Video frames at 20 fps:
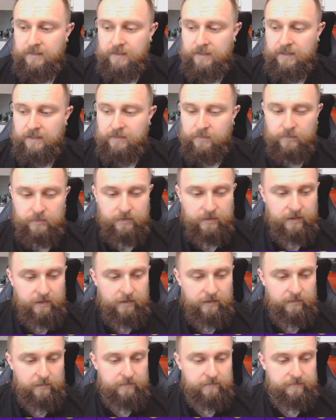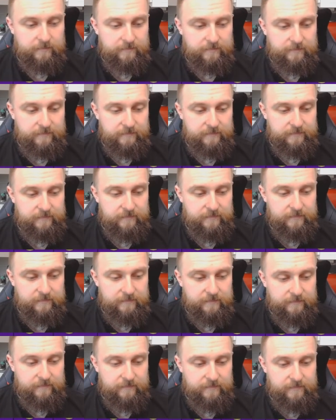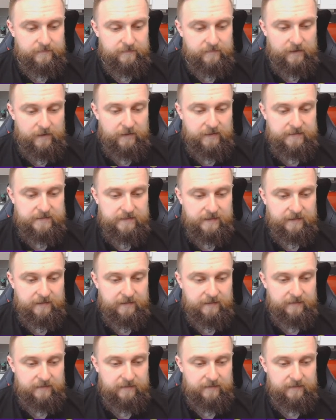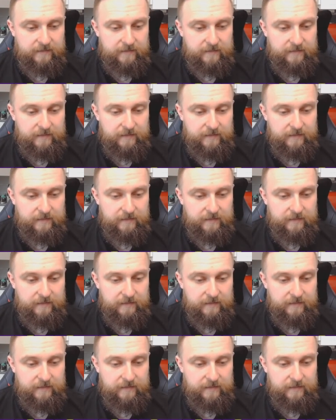And we'll go very attacking,